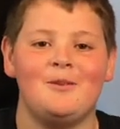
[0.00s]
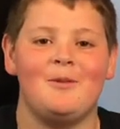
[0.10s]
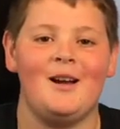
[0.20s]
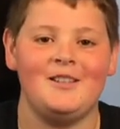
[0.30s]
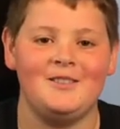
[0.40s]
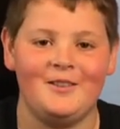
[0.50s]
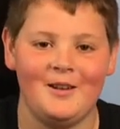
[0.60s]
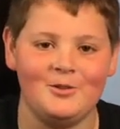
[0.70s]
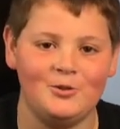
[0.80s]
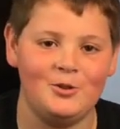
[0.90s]
up guys,
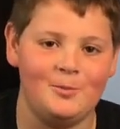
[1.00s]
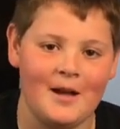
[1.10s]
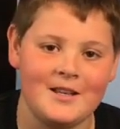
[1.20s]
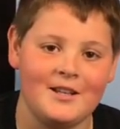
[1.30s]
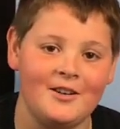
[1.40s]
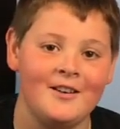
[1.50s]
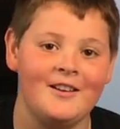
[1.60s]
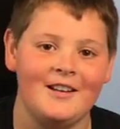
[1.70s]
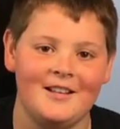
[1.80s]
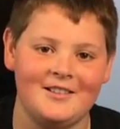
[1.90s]
Nathaniel2 back here,
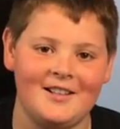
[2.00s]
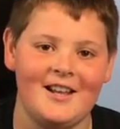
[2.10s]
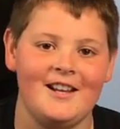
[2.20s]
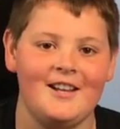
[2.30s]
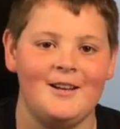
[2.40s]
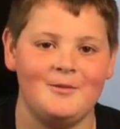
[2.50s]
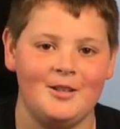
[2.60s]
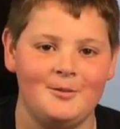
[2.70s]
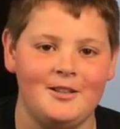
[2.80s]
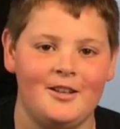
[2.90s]
and today I'm
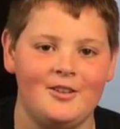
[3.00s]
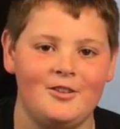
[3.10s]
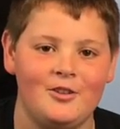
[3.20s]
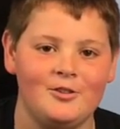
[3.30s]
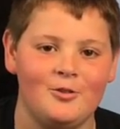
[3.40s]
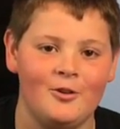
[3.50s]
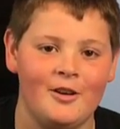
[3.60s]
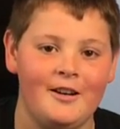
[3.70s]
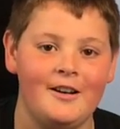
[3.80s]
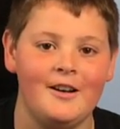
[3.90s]
going to be telling you the
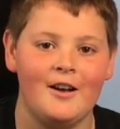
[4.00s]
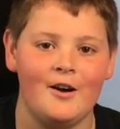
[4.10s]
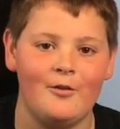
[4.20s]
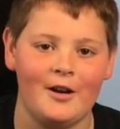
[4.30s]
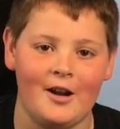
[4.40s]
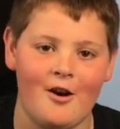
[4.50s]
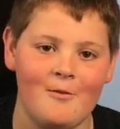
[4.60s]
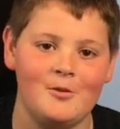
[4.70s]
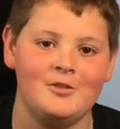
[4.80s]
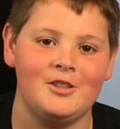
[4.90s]
story of when I
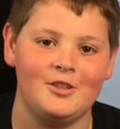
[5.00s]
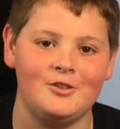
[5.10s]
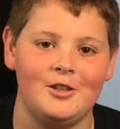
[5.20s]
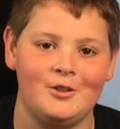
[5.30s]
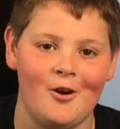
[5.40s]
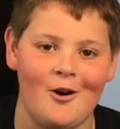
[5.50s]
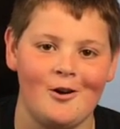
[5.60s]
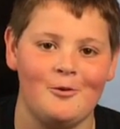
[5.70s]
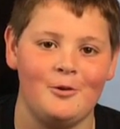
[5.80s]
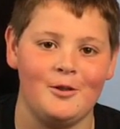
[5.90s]
almost killed a
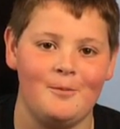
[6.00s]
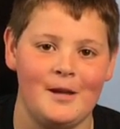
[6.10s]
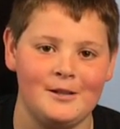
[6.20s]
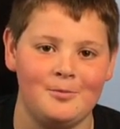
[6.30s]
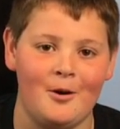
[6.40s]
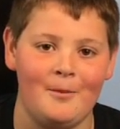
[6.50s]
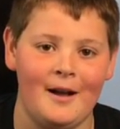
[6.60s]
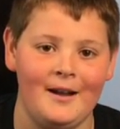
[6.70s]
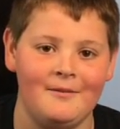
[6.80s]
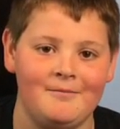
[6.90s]
dog with a baseball
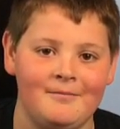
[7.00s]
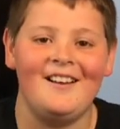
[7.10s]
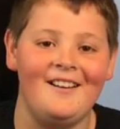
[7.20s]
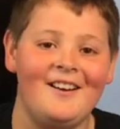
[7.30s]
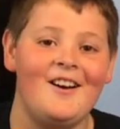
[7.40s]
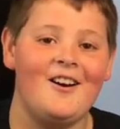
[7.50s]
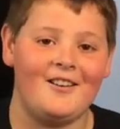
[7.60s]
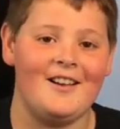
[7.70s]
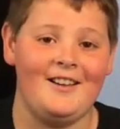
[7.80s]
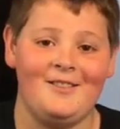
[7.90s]
bat.
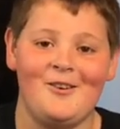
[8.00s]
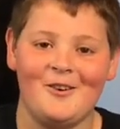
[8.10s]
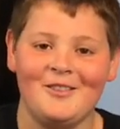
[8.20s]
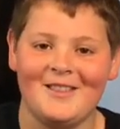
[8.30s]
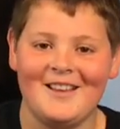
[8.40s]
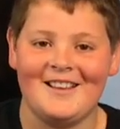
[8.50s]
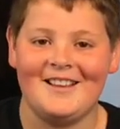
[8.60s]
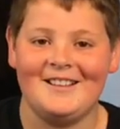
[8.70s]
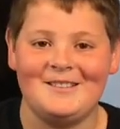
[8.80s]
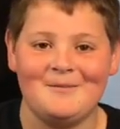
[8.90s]
Okay, the whole thing
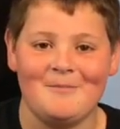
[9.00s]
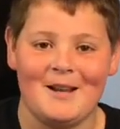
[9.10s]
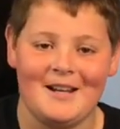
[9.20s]
is my